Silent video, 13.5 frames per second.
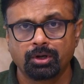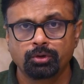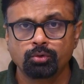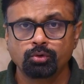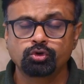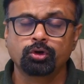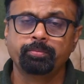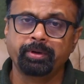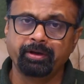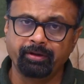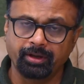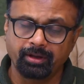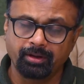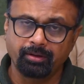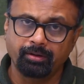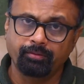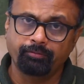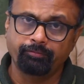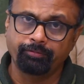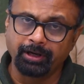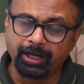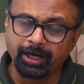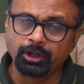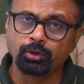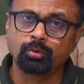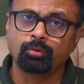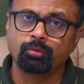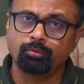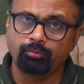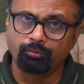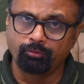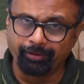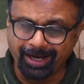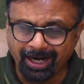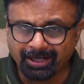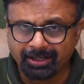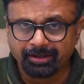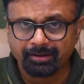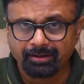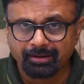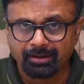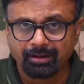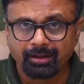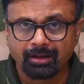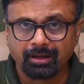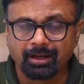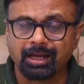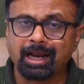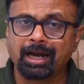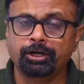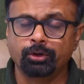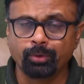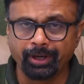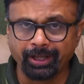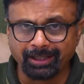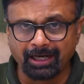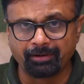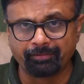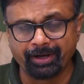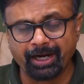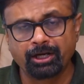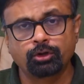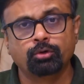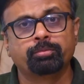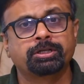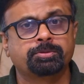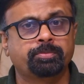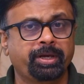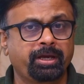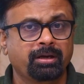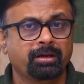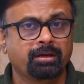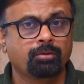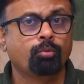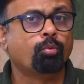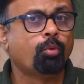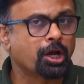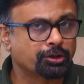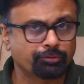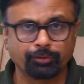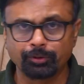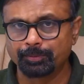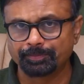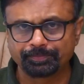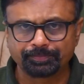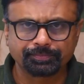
You should be willing to wait, and during that wait, you must be watchful.